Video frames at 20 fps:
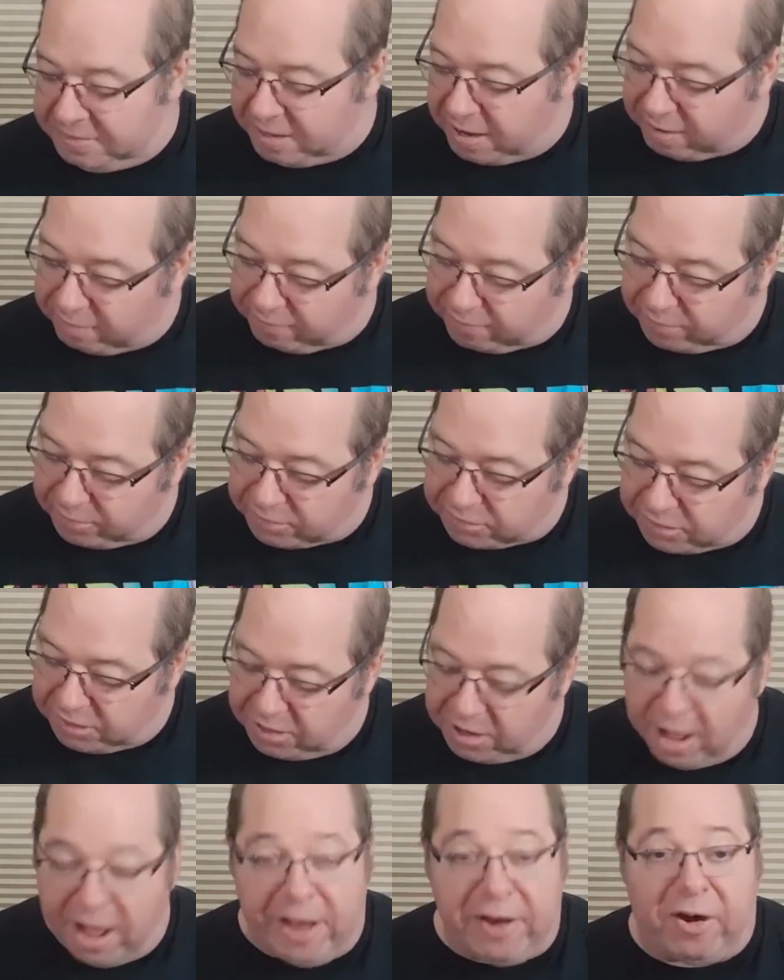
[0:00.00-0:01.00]
our first
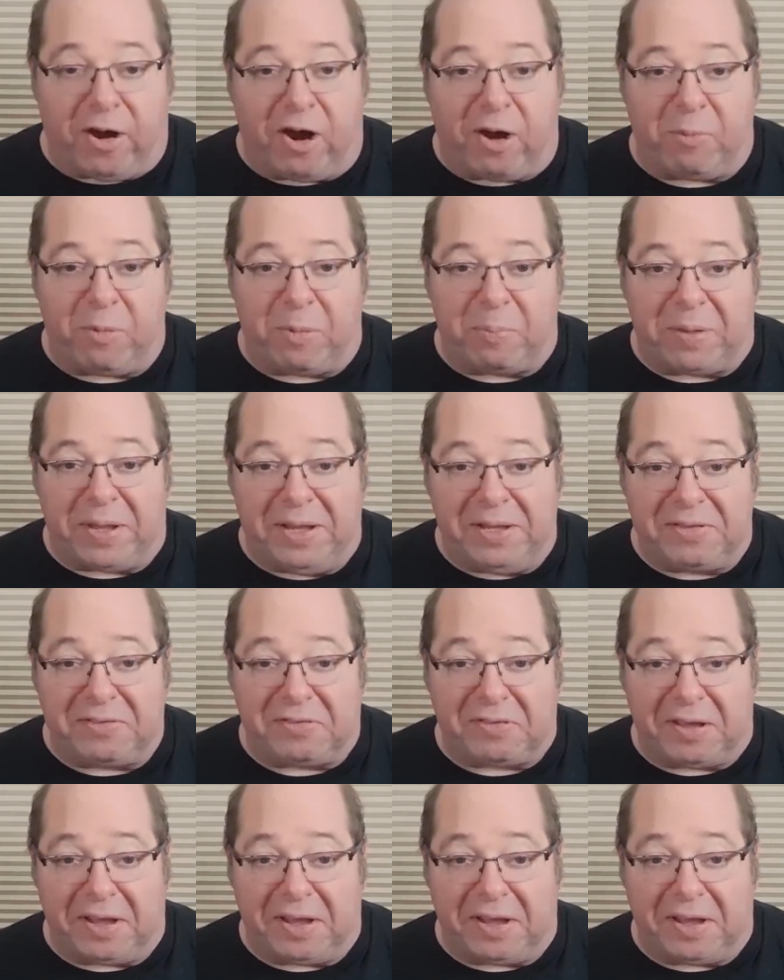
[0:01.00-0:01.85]
non-armor piece,